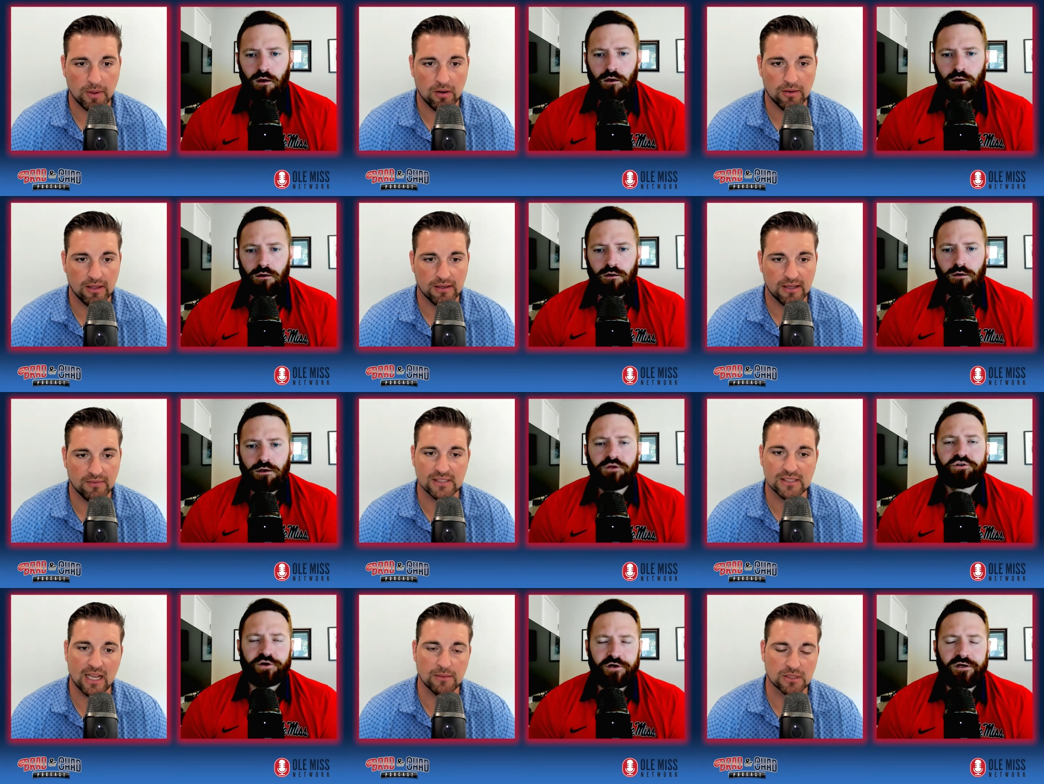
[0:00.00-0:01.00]
Speaker 1: opponent. If
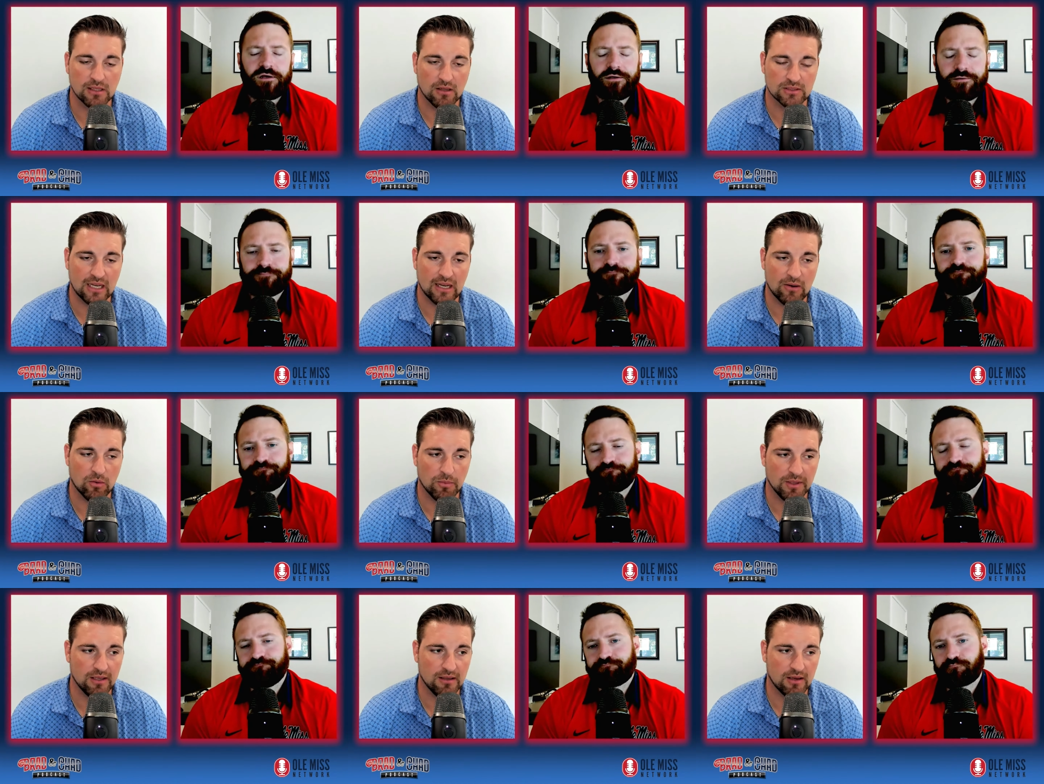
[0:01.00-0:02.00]
this sure. game's close, I, I,
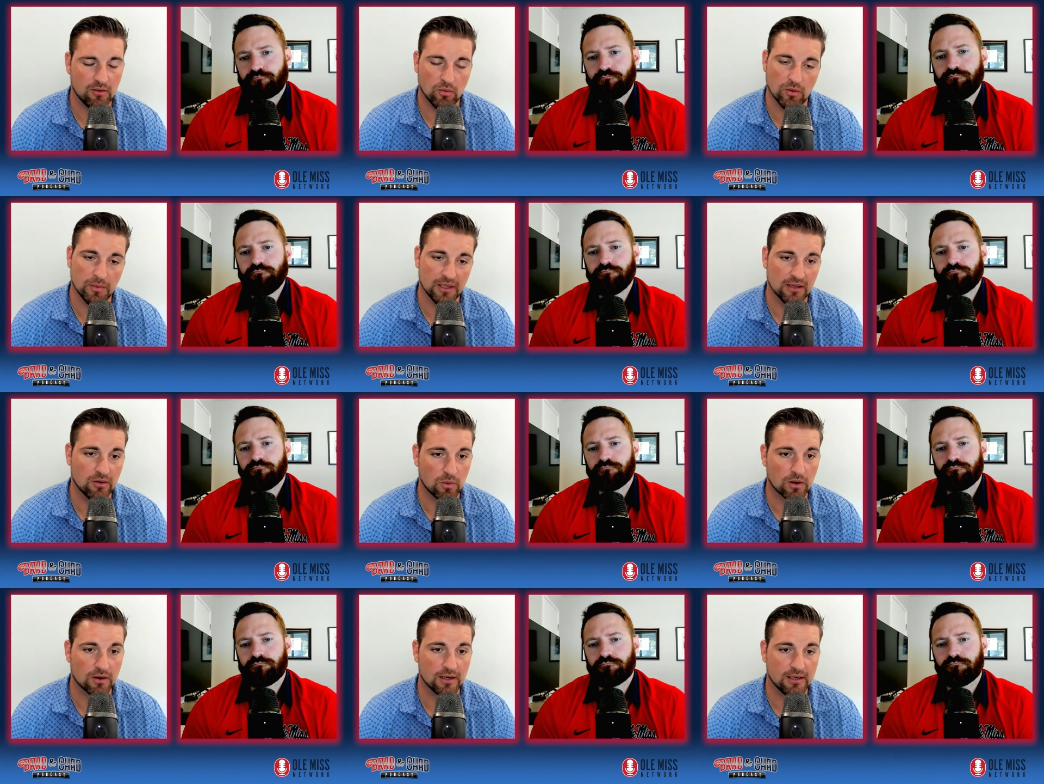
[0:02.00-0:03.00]
will be I will be a
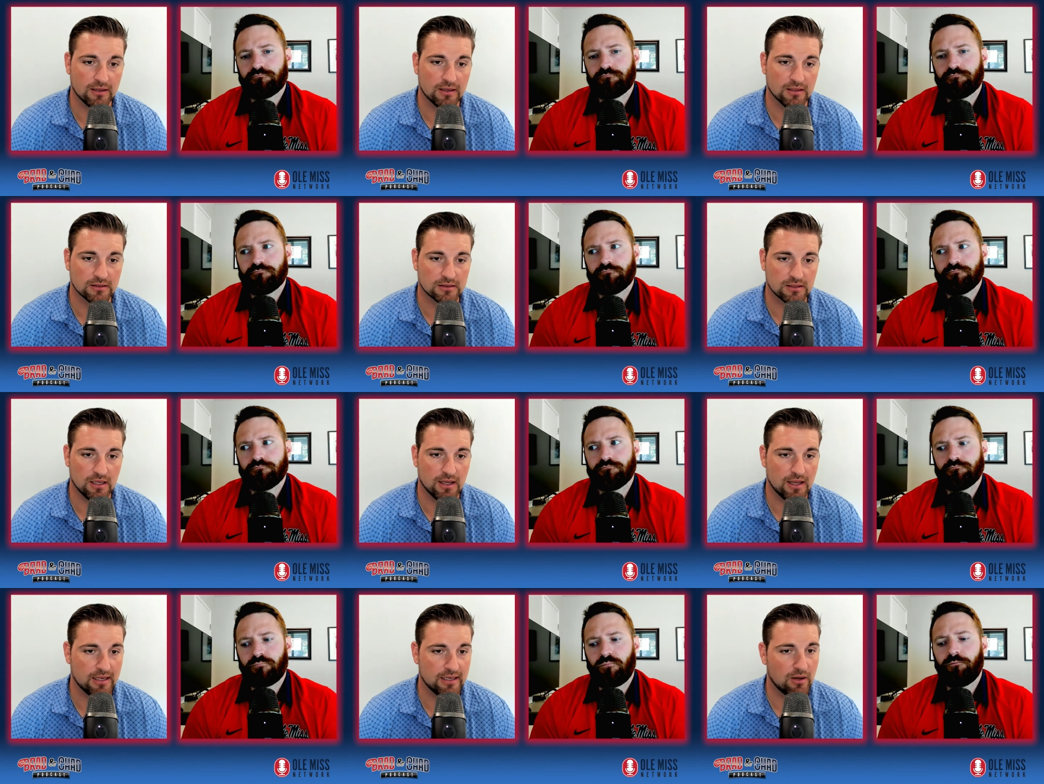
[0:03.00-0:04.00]
little worried because uh,
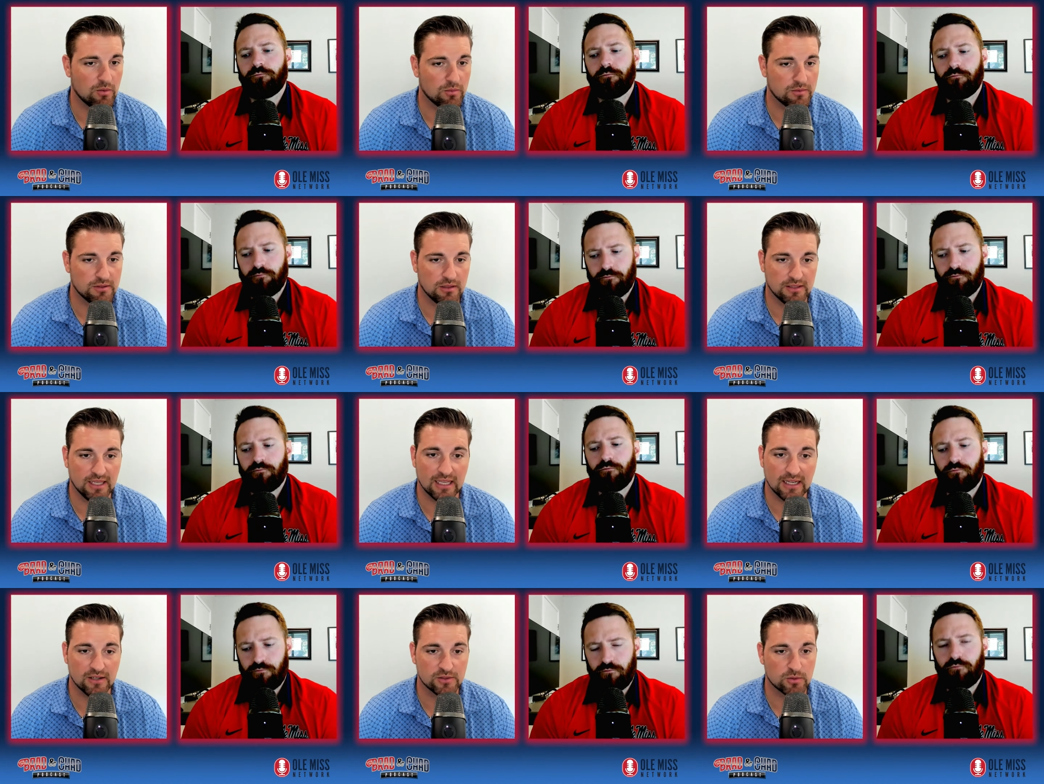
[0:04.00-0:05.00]
I don't
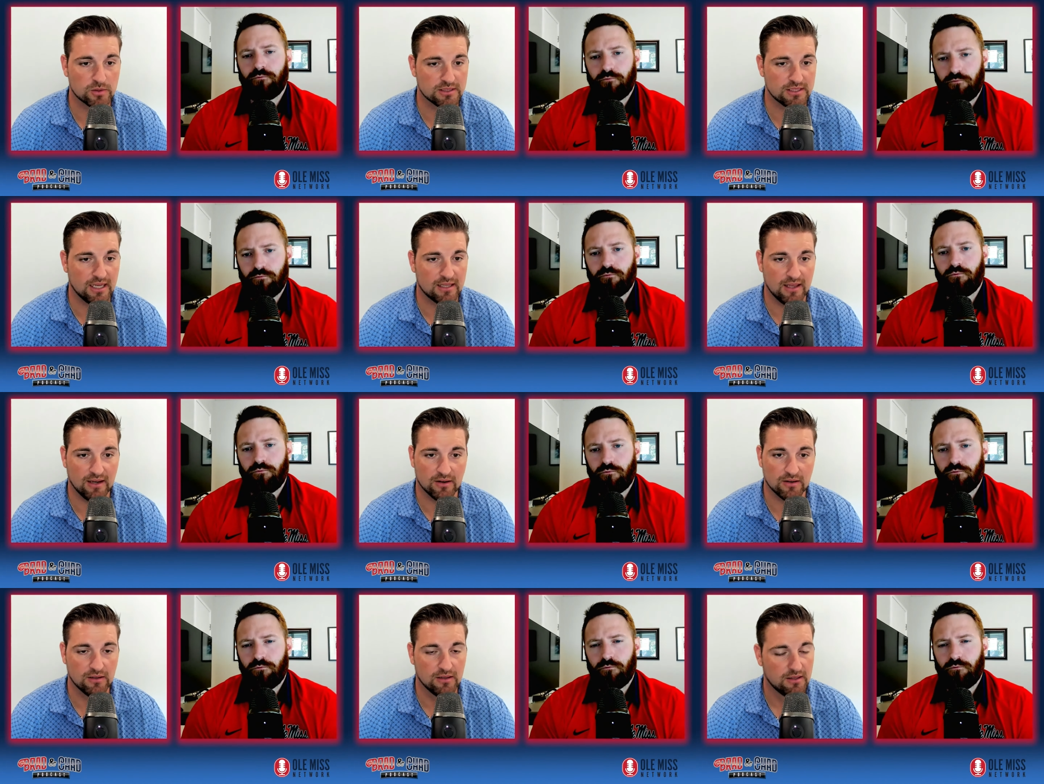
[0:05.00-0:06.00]
digging into Georgia Tech.
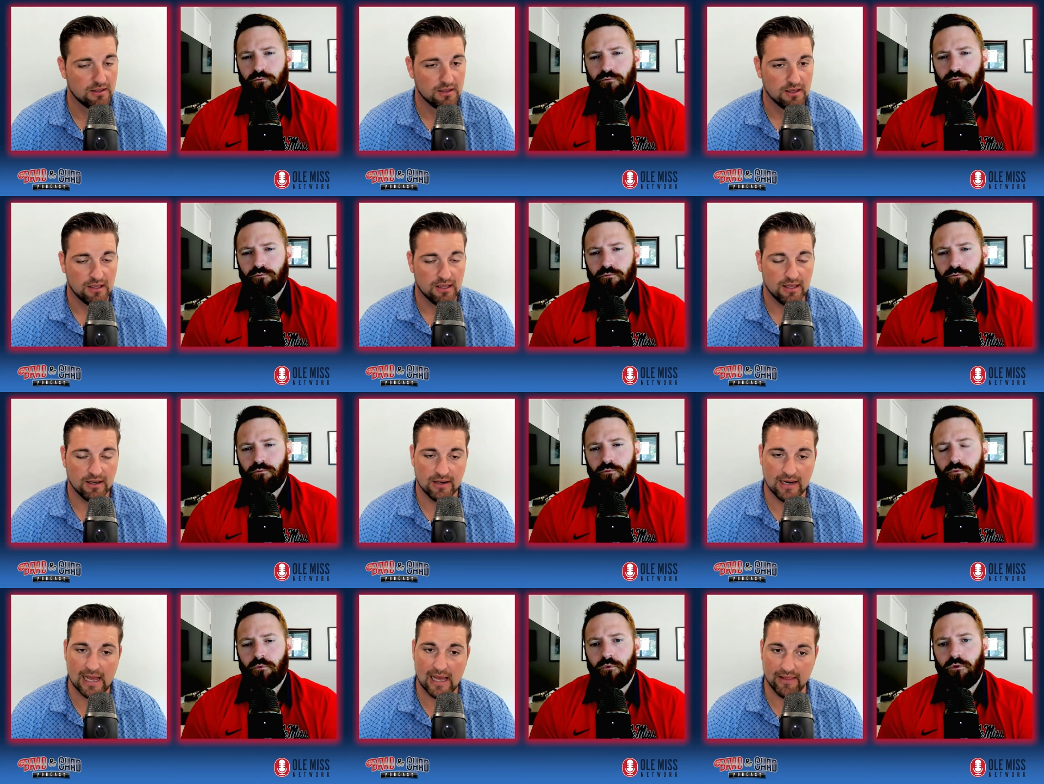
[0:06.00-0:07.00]
They
Speaker 2: are
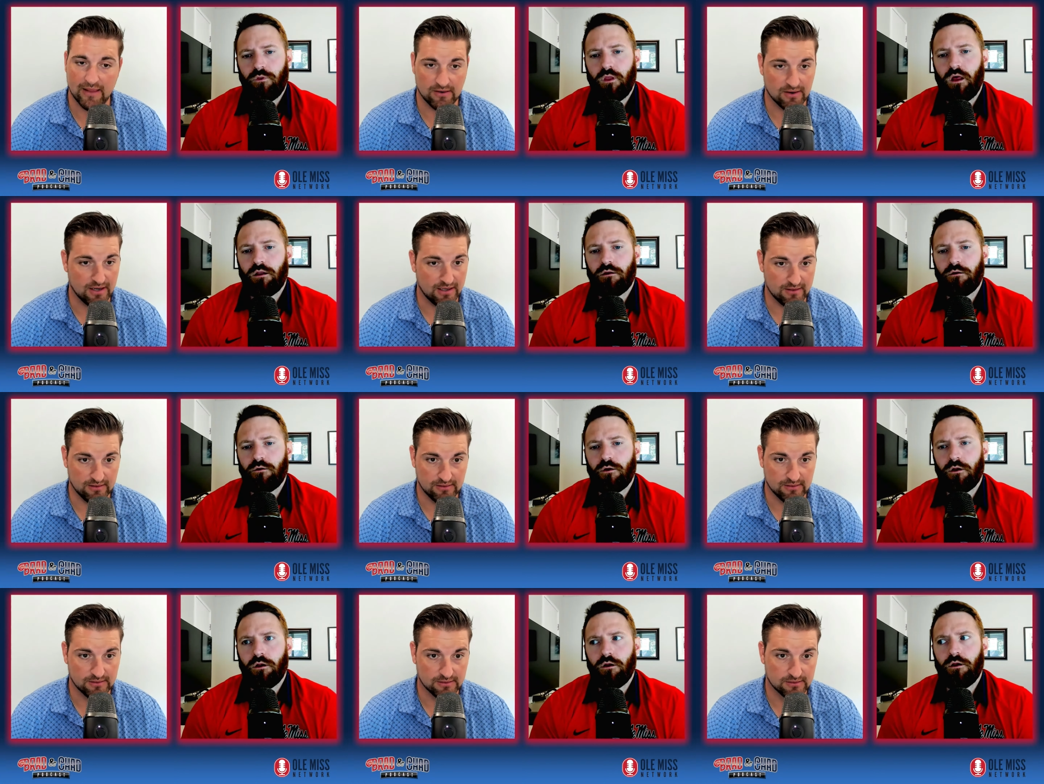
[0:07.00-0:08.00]
they're not that great.
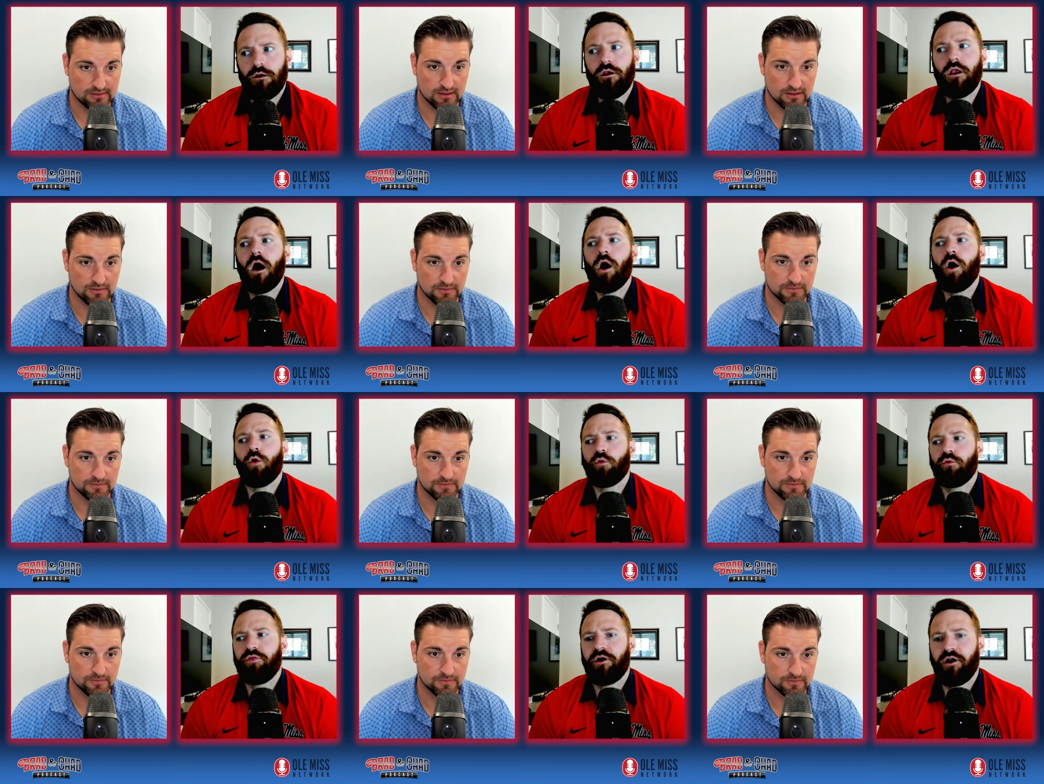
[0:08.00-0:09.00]
So.
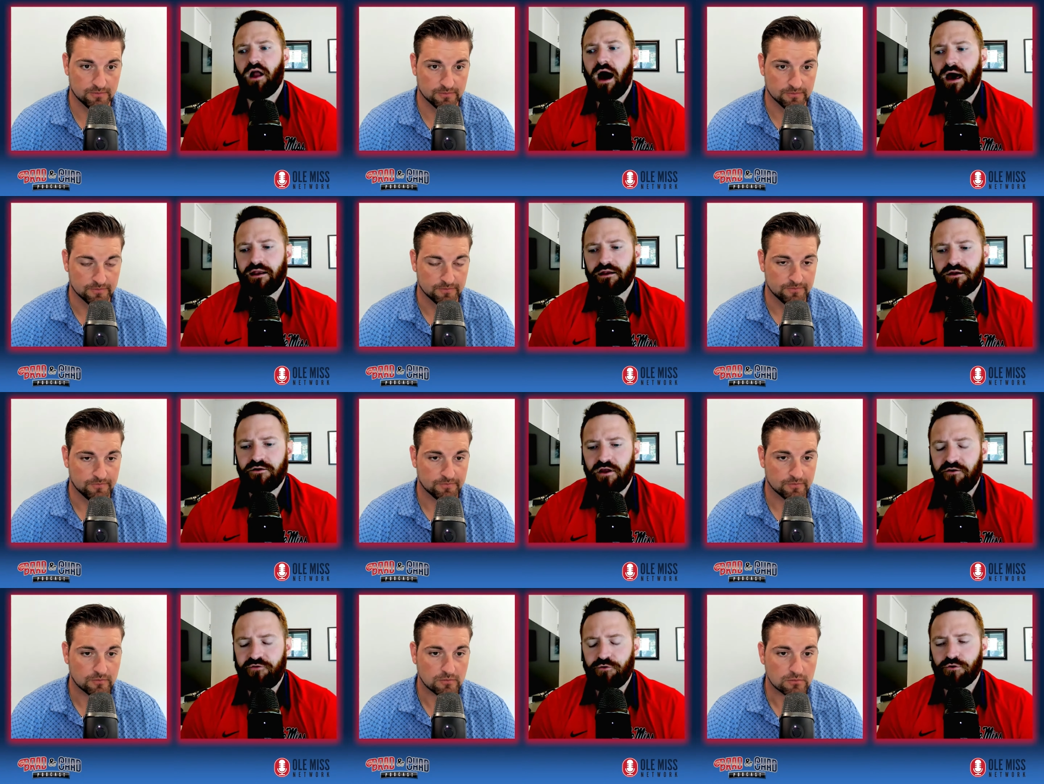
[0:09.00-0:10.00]
No, they're not. And
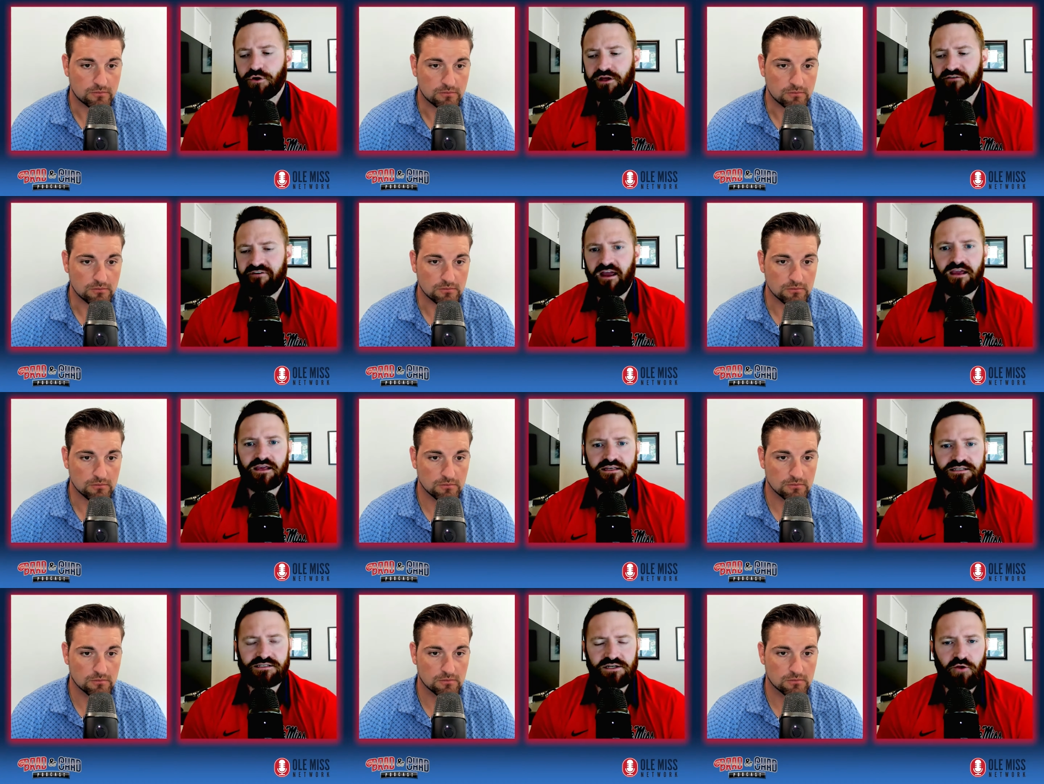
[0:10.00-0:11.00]
you, if you look at
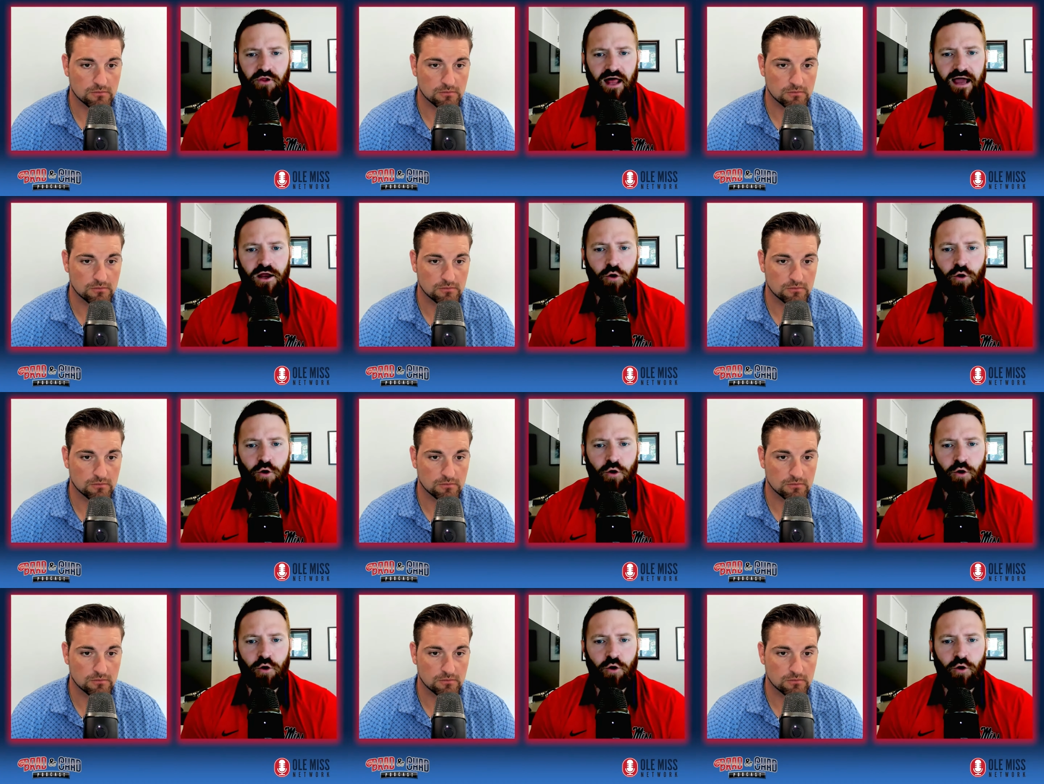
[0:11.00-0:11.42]
Vegas, you know the line